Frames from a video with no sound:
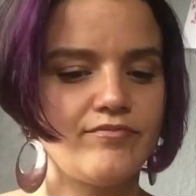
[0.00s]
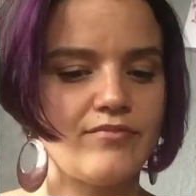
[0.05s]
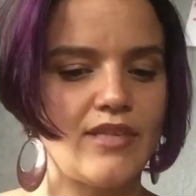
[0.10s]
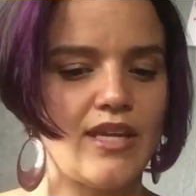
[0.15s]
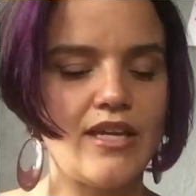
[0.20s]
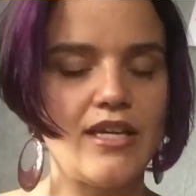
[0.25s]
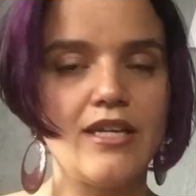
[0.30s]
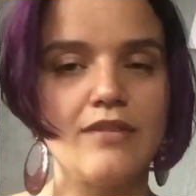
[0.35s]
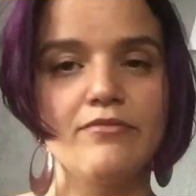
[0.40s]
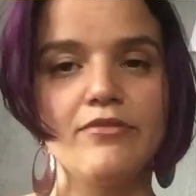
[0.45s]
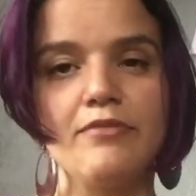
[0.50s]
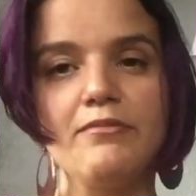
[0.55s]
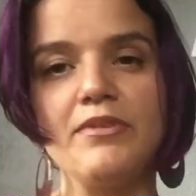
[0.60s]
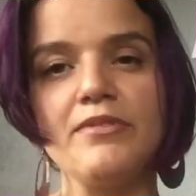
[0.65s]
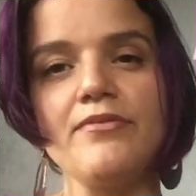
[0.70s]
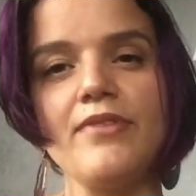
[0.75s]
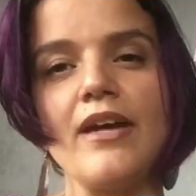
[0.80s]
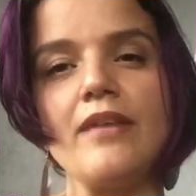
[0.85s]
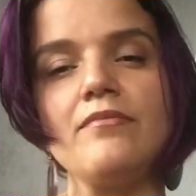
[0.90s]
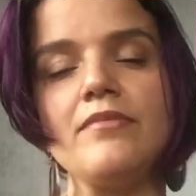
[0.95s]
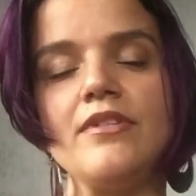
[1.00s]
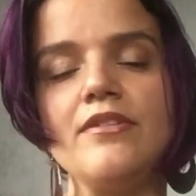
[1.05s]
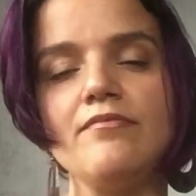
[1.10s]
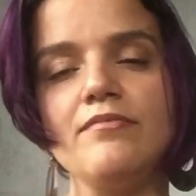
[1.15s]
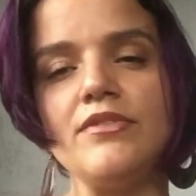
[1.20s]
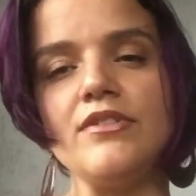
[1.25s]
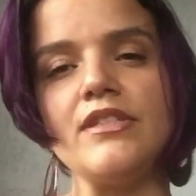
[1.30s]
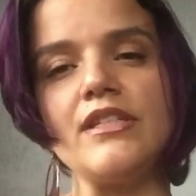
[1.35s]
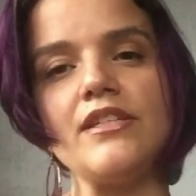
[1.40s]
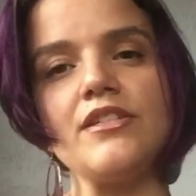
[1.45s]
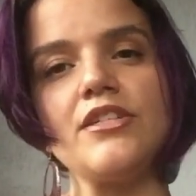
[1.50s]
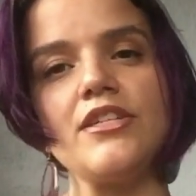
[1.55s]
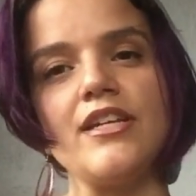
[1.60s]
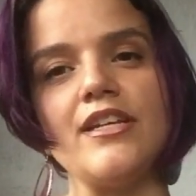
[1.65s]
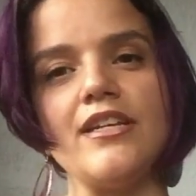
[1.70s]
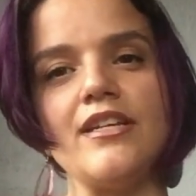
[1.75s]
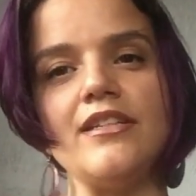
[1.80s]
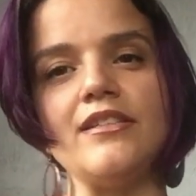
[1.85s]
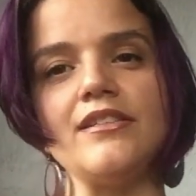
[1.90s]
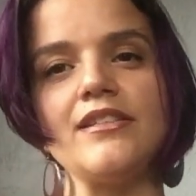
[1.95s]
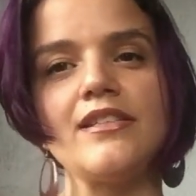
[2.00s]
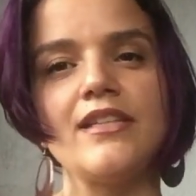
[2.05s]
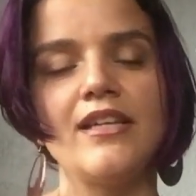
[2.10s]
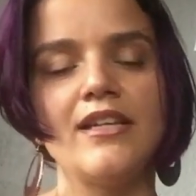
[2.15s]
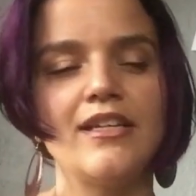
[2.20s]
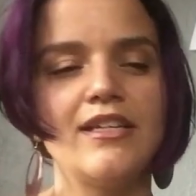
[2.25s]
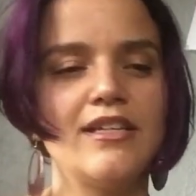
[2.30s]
I come from a family of musicians.